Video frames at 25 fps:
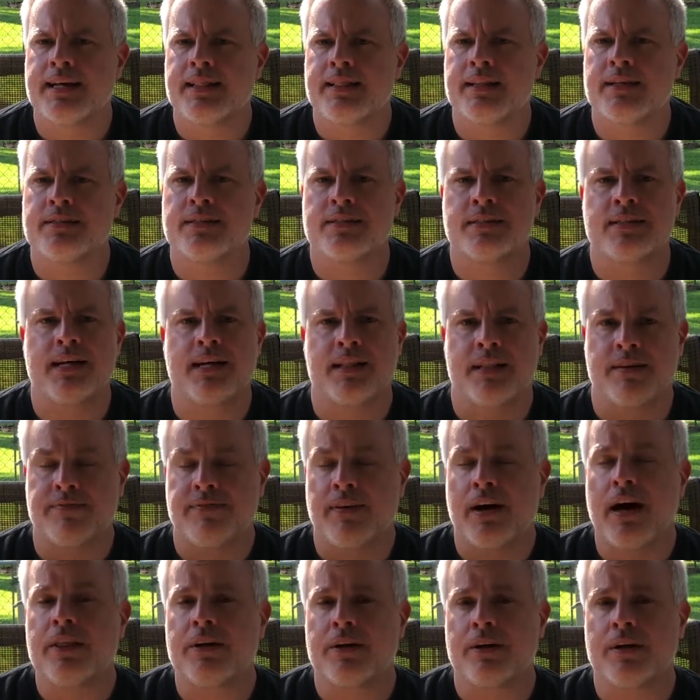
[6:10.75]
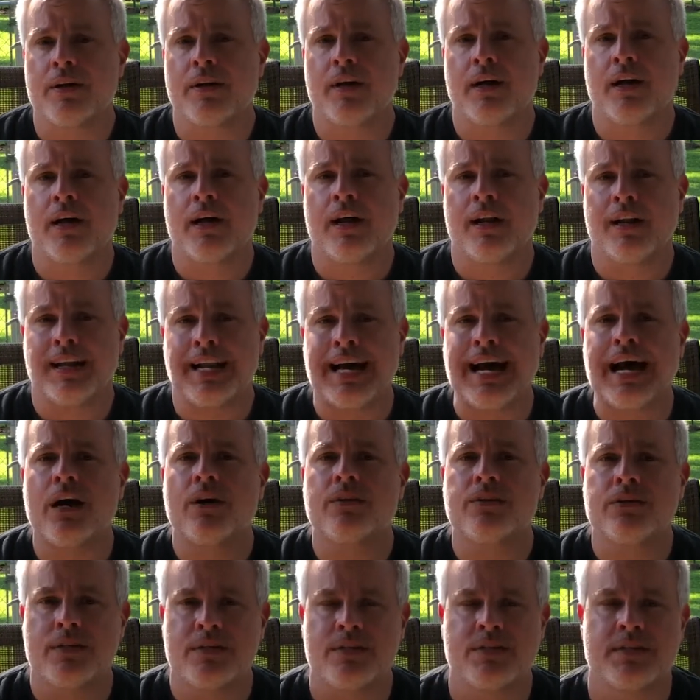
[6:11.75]
The father
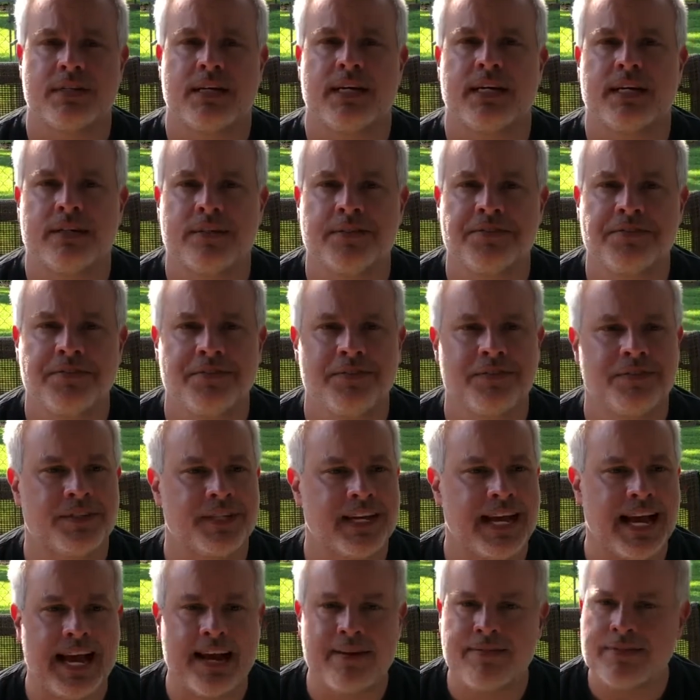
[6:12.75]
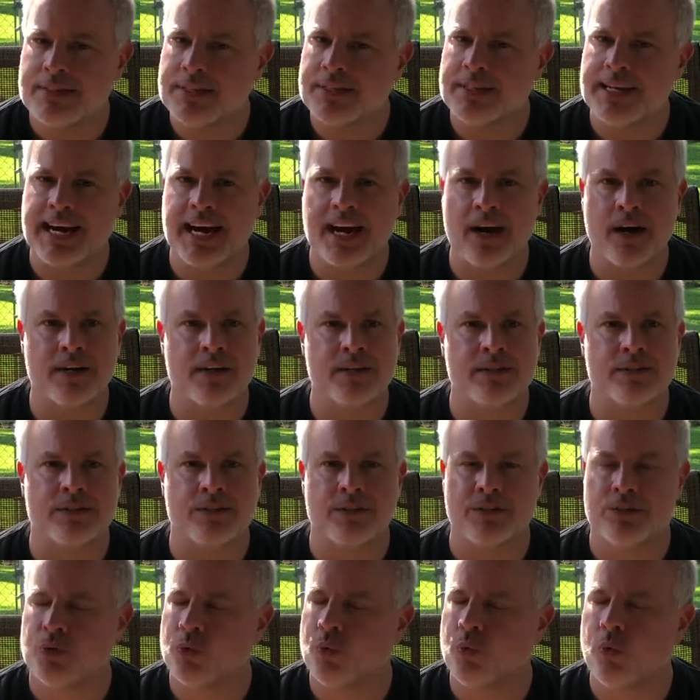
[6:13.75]
allowed the son to have his
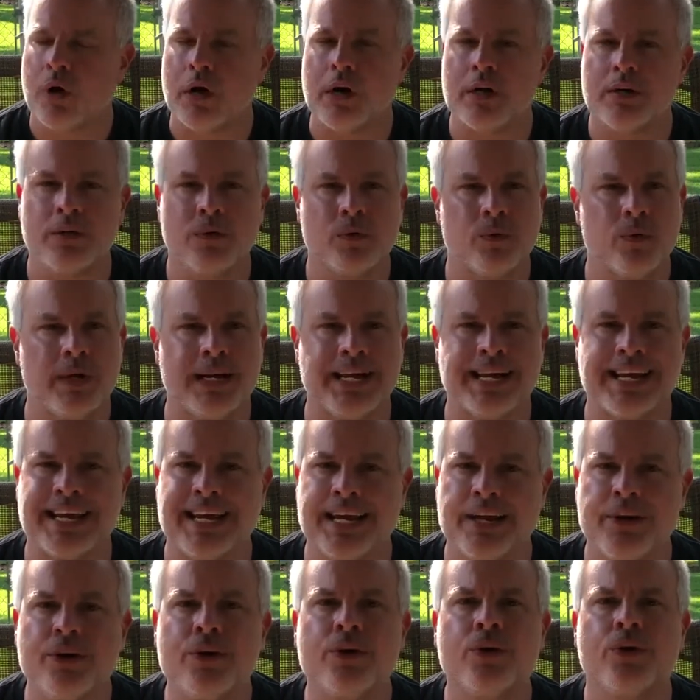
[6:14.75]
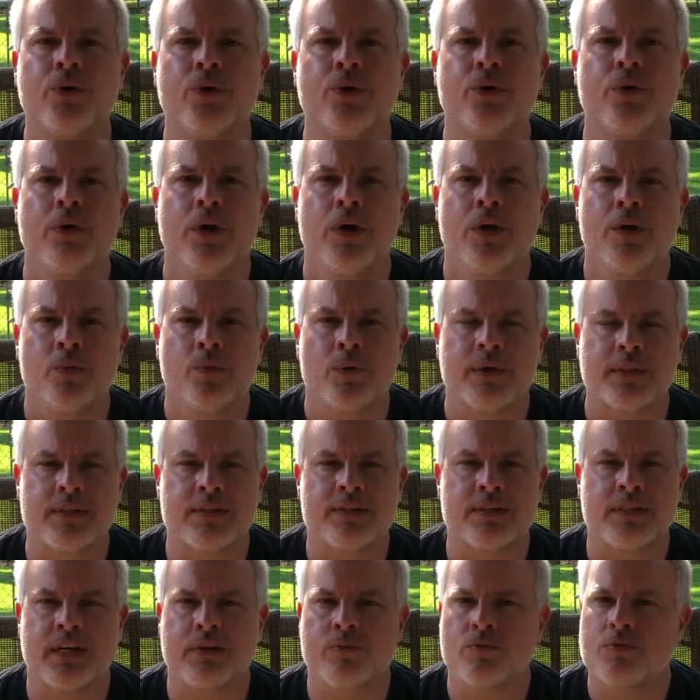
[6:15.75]
inheritance, to walk away. He knew what the
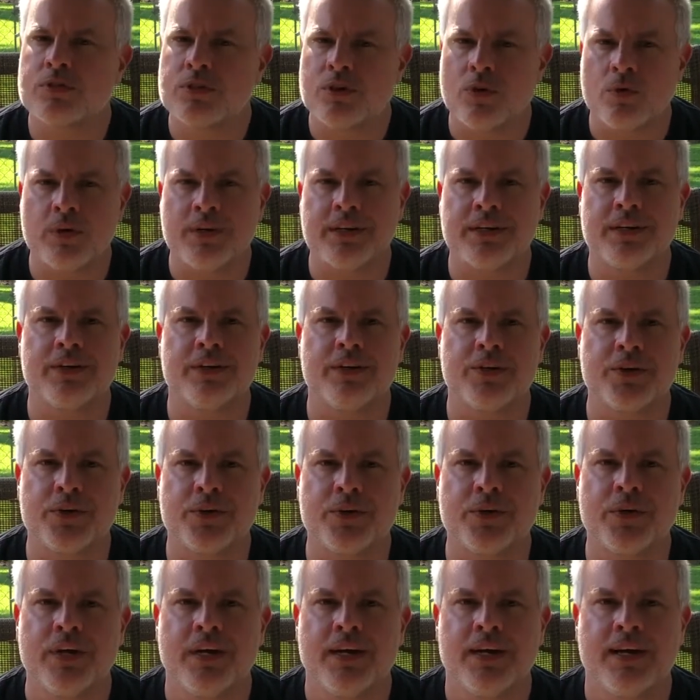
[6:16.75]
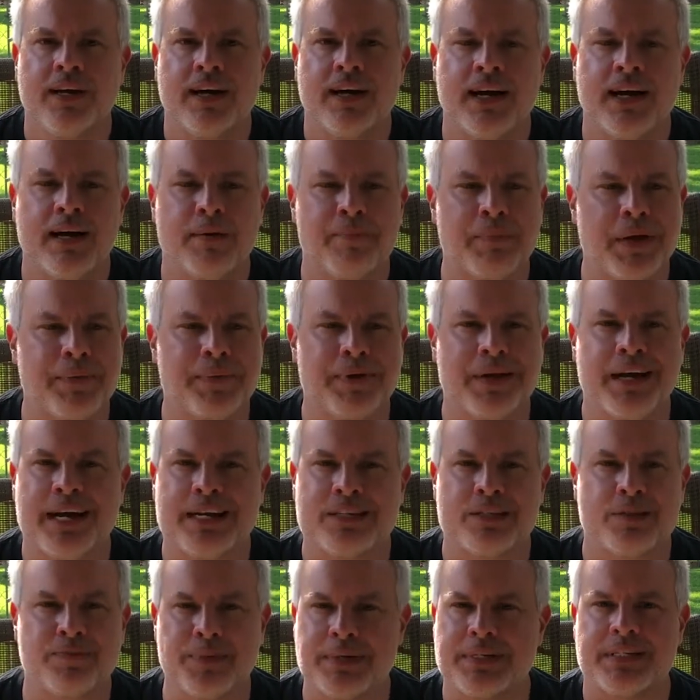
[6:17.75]
son was going to do, maybe
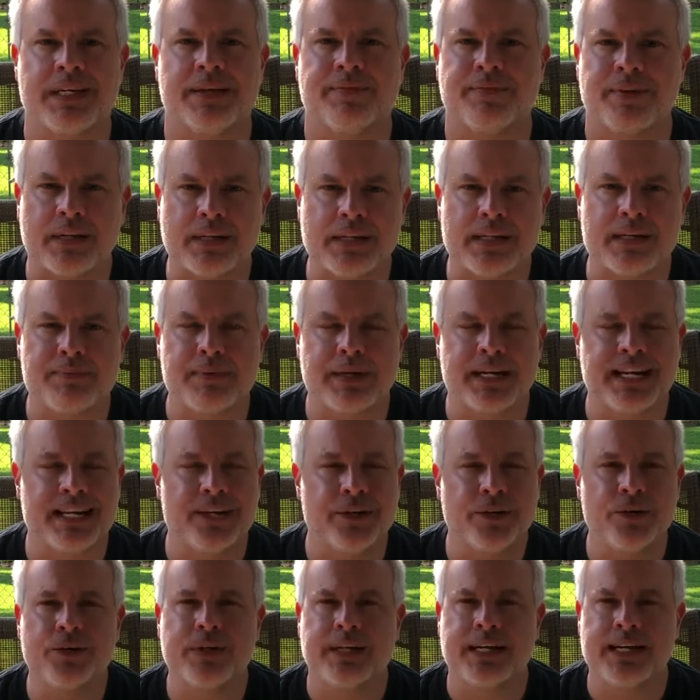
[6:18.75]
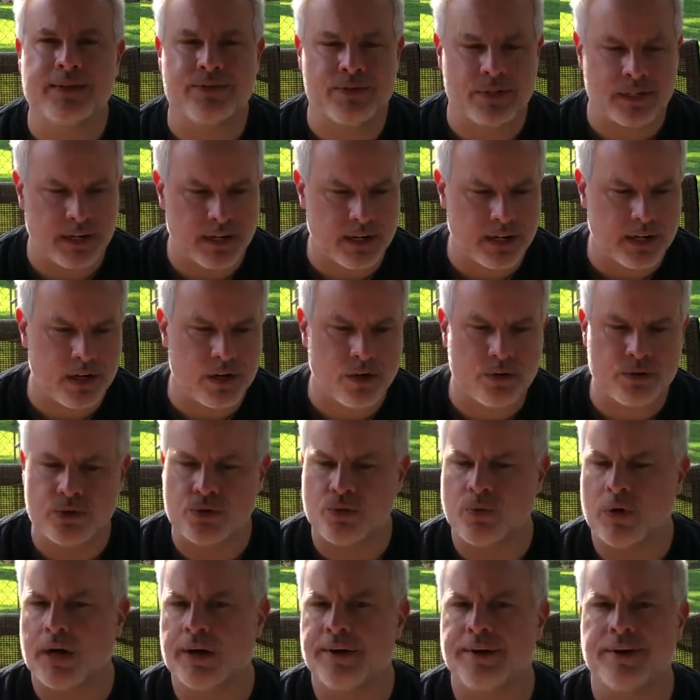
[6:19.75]
not specifically, but he knew that he was going to go
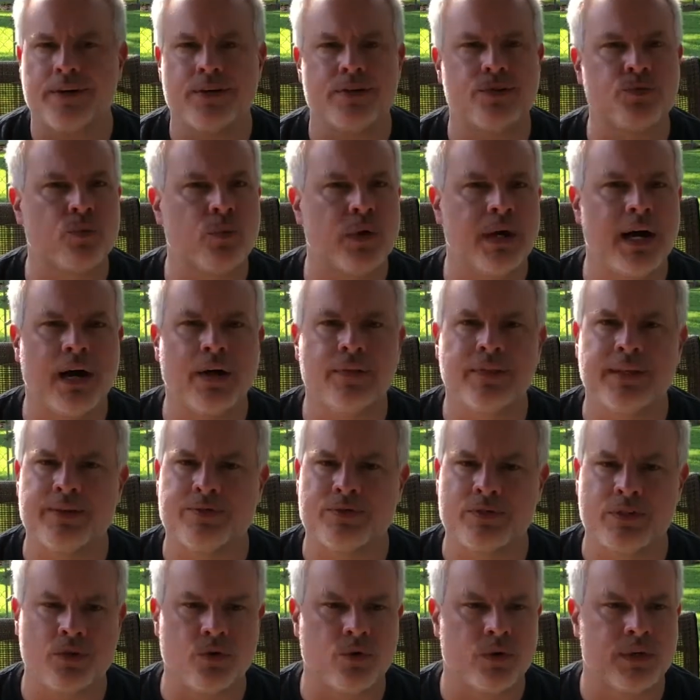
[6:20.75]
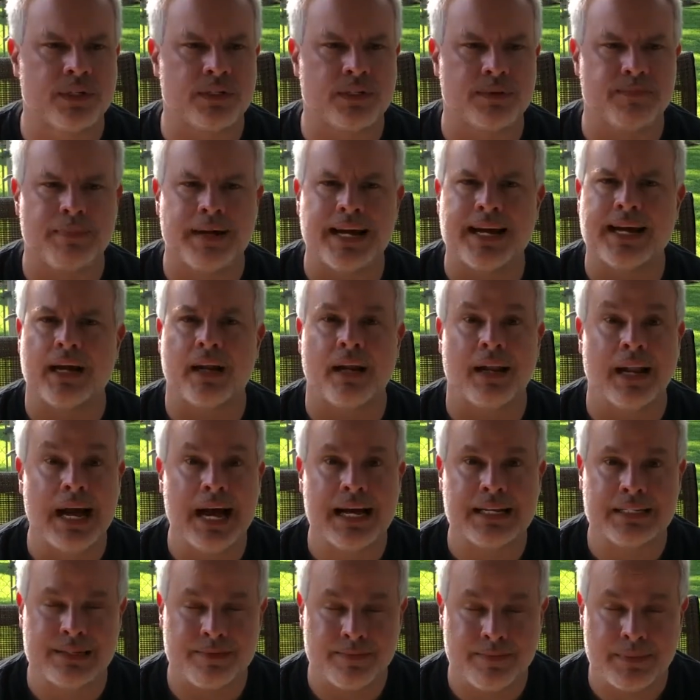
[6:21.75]
squander his wealth. He was going to make
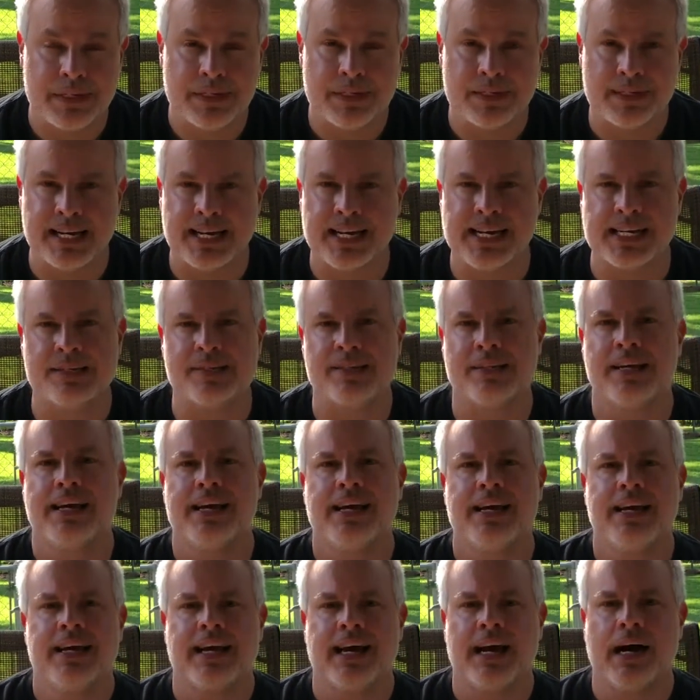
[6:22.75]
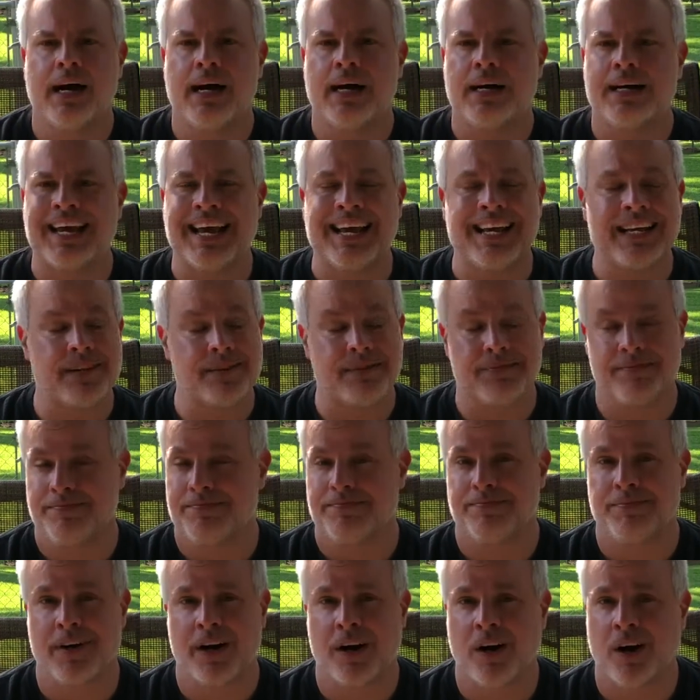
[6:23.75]
lots of mistakes, and it
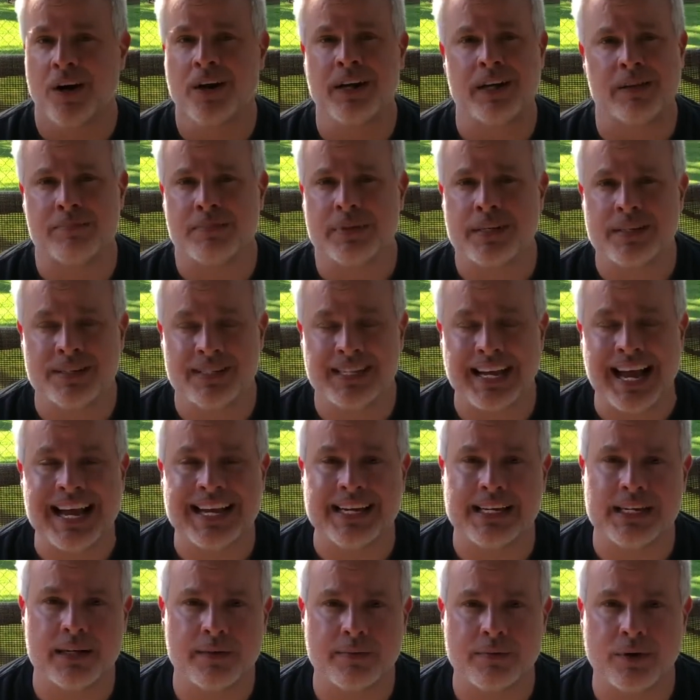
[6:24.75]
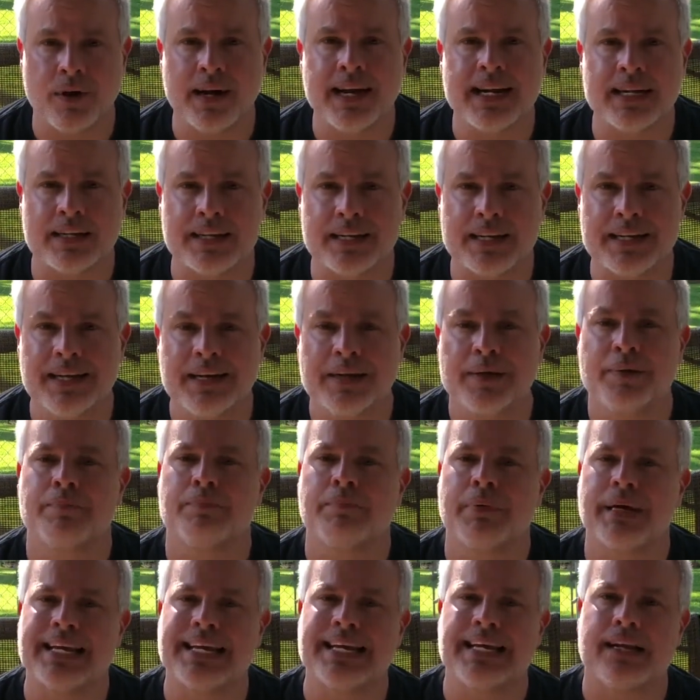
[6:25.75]
hurt him. It saddened him greatly,
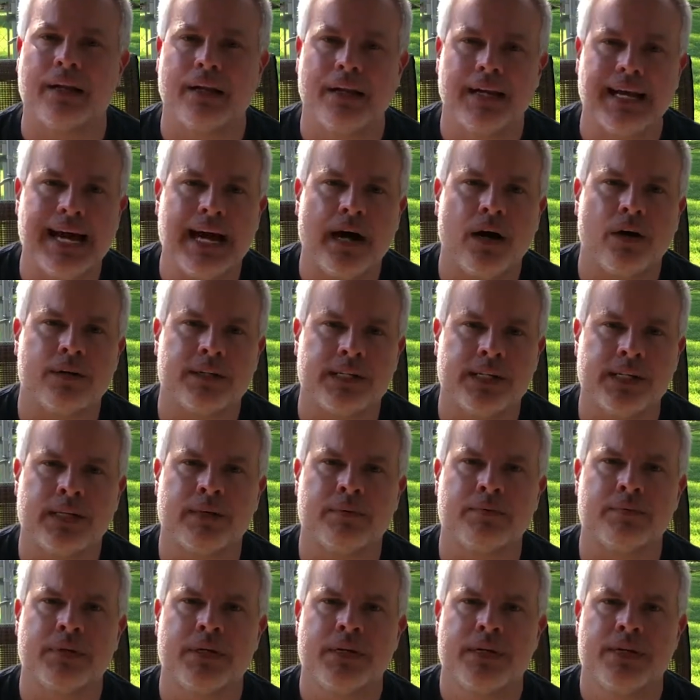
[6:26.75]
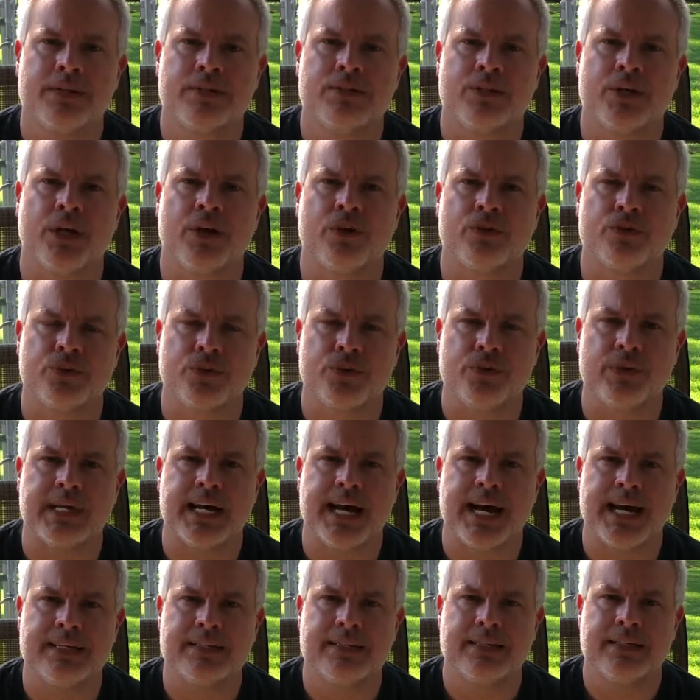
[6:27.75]
but he allowed him to go do
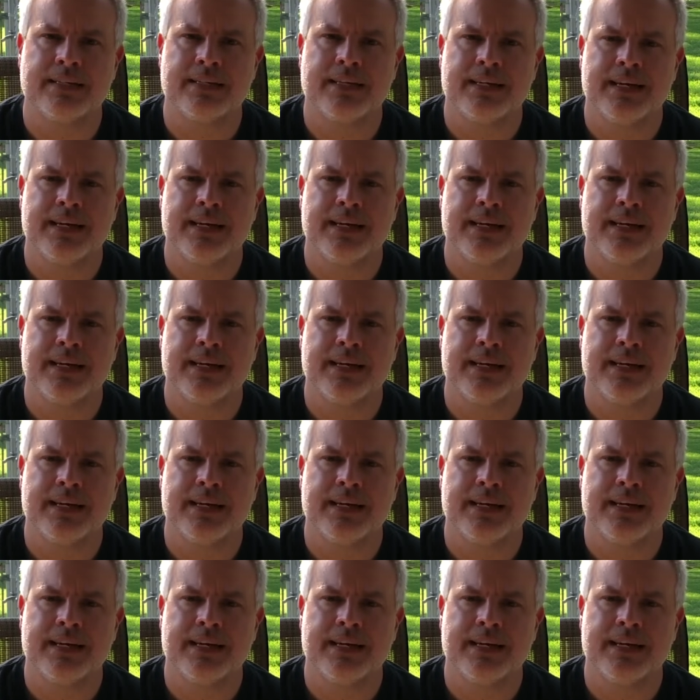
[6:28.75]
that.